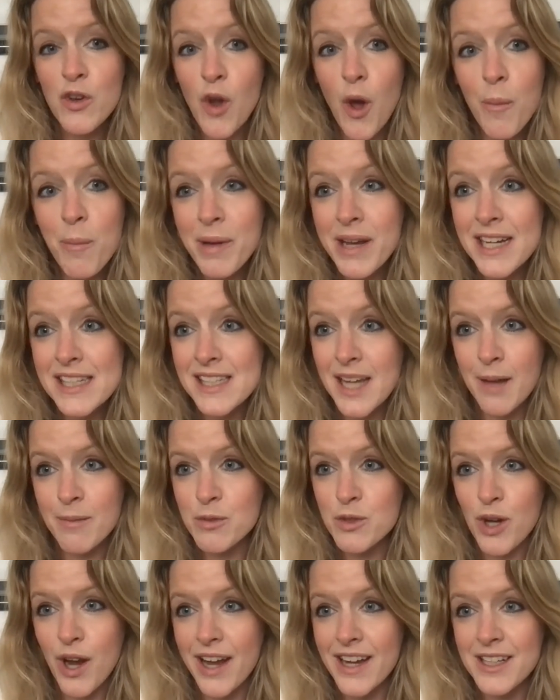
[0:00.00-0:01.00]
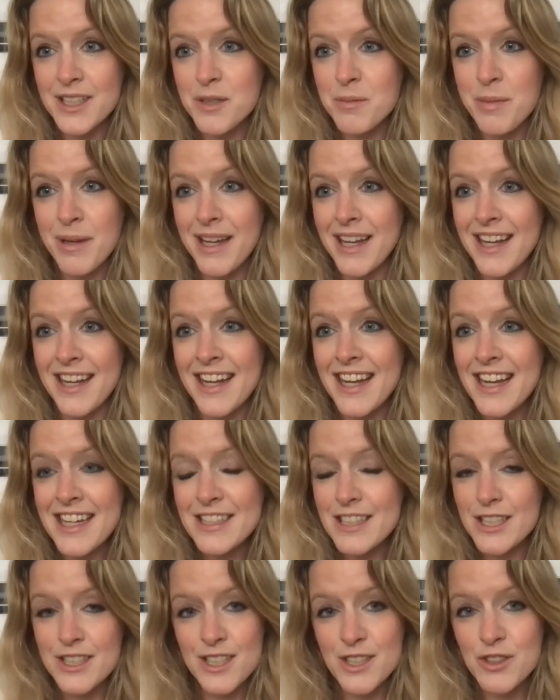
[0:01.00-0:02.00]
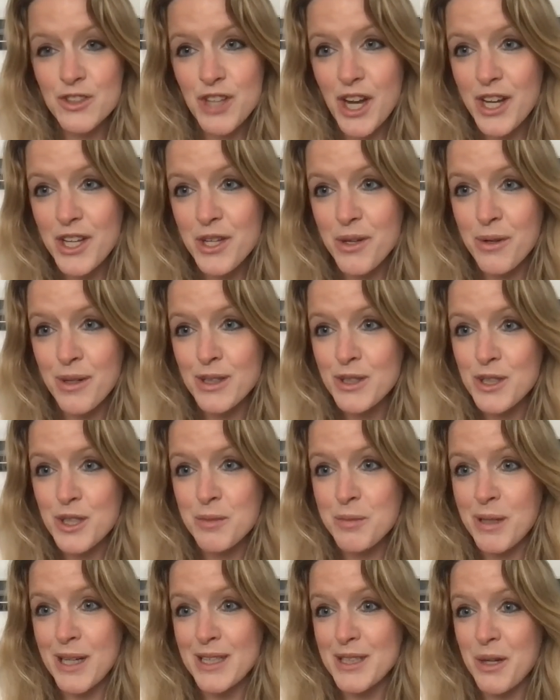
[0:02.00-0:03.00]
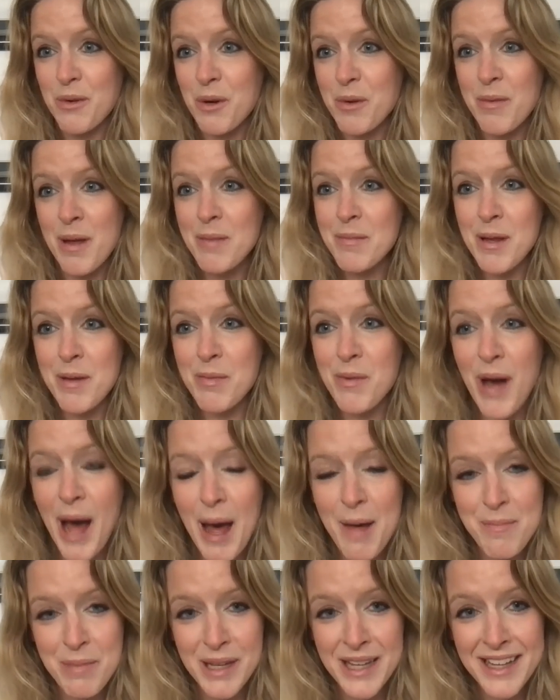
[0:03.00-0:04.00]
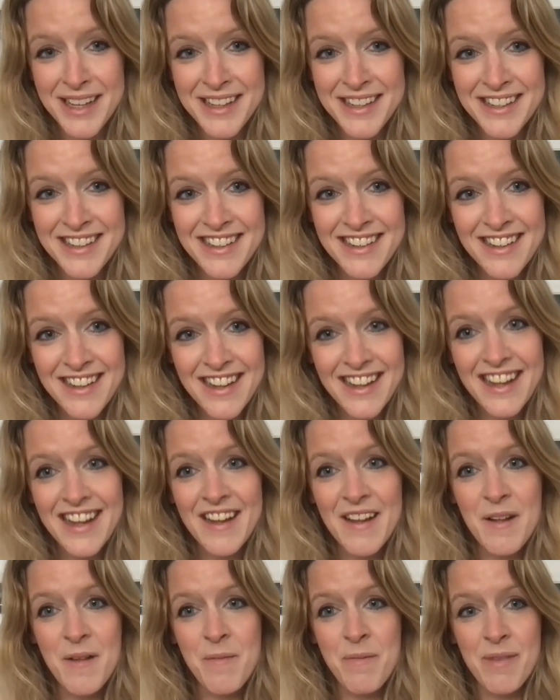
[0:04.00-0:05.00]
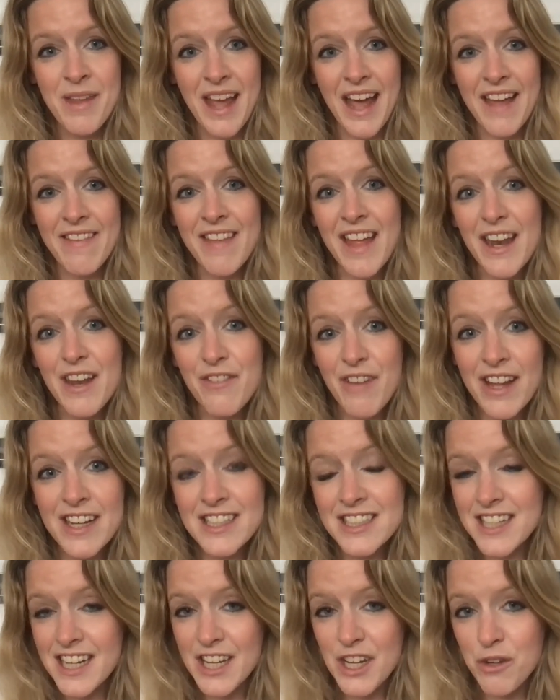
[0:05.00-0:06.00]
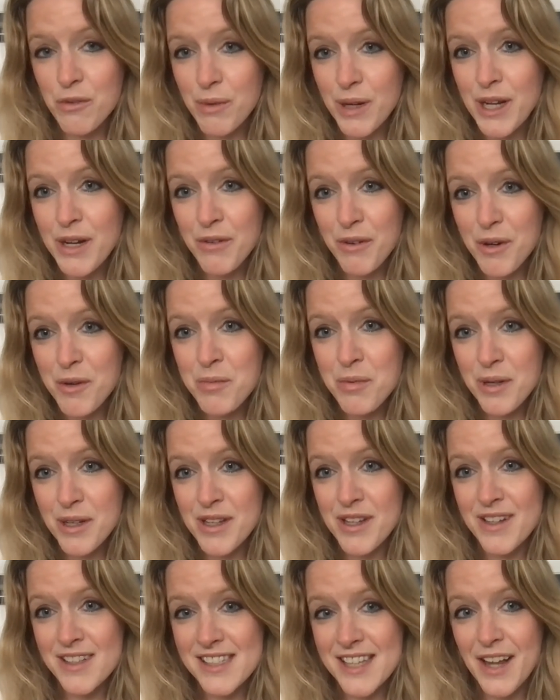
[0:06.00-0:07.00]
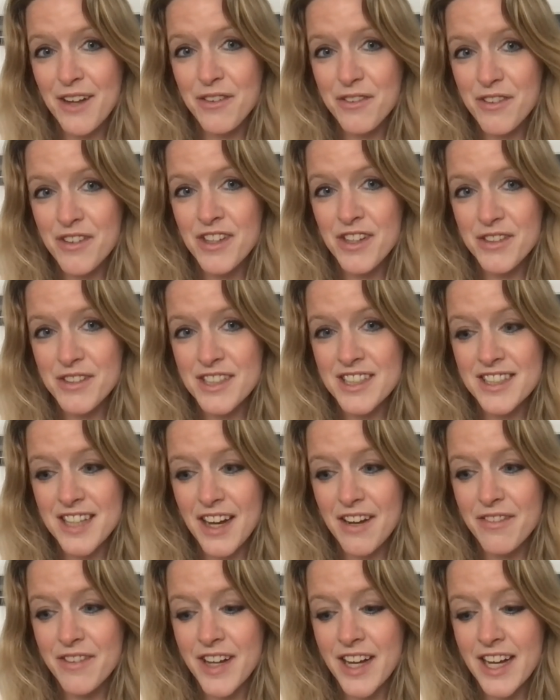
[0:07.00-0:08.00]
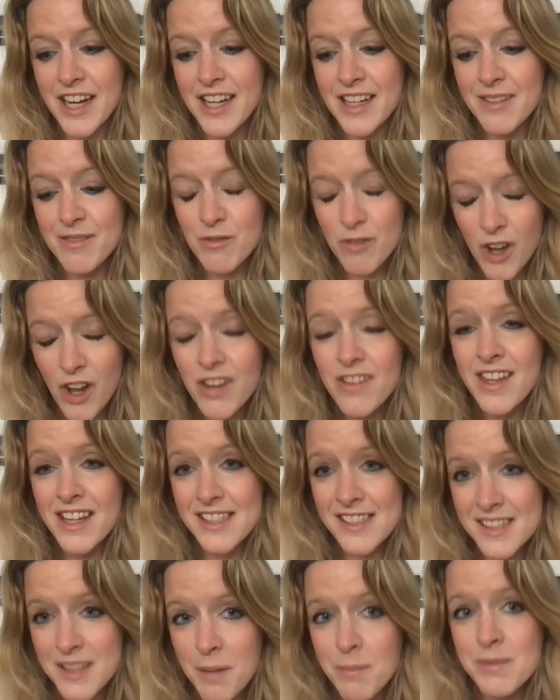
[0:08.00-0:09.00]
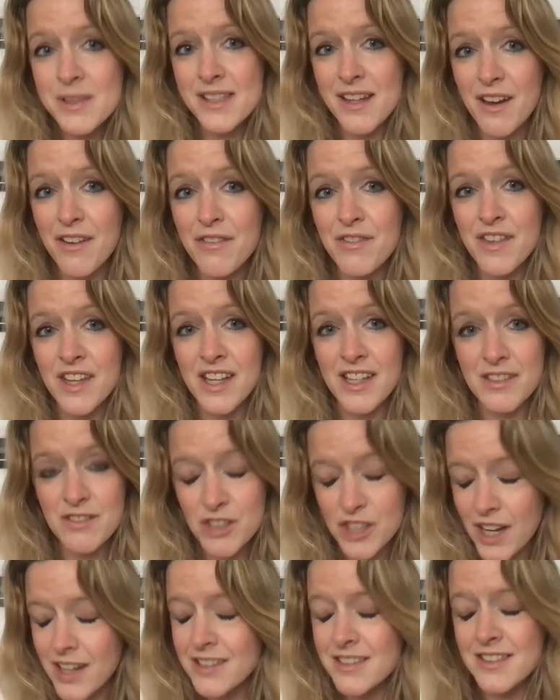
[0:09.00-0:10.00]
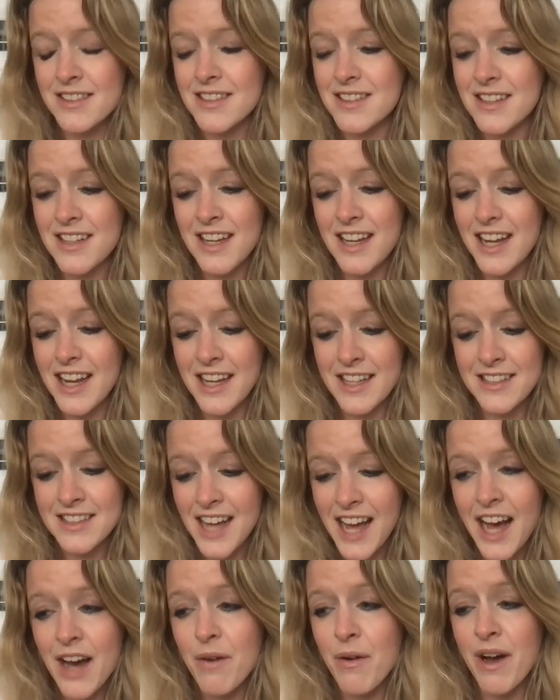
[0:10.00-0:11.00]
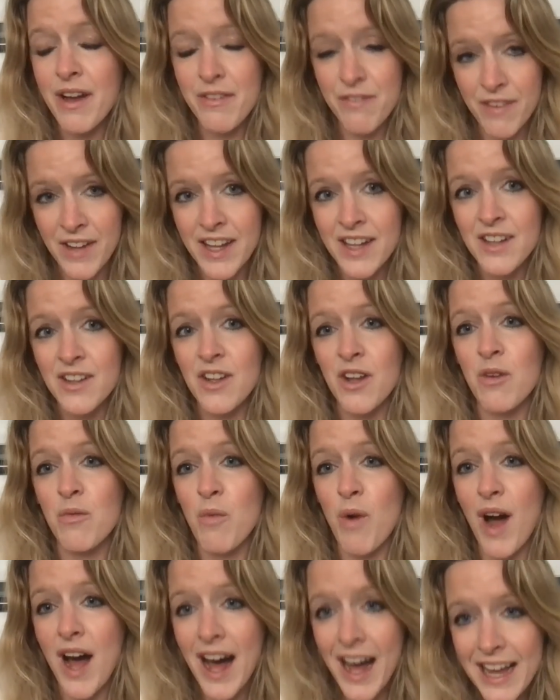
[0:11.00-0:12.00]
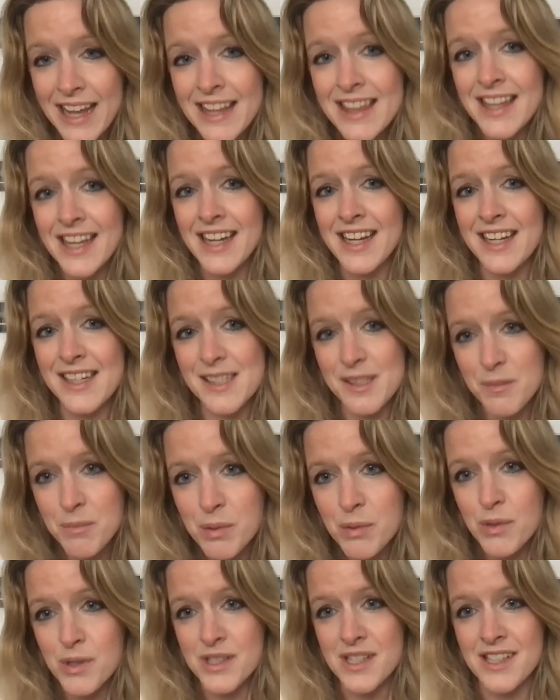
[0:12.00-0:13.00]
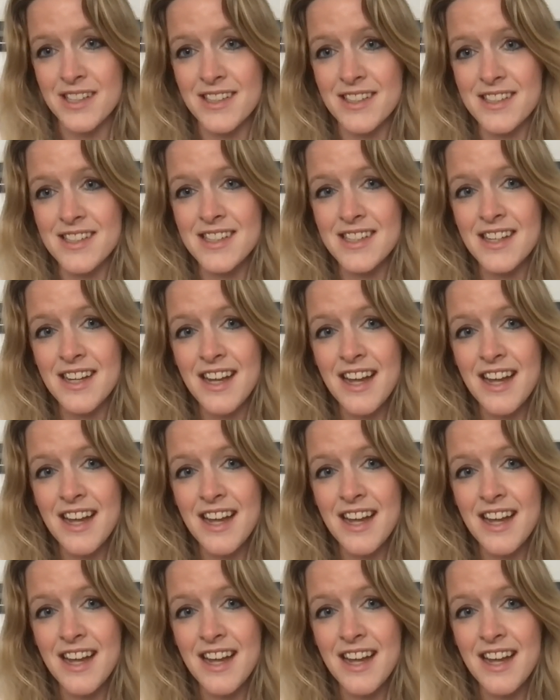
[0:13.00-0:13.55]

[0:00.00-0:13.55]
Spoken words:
not because I'm trying to be disingenuous, just because I want to make people happy. And then eventually you regroup with yourself and you discover, no, there's some stuff that just is how I feel and what I think is important.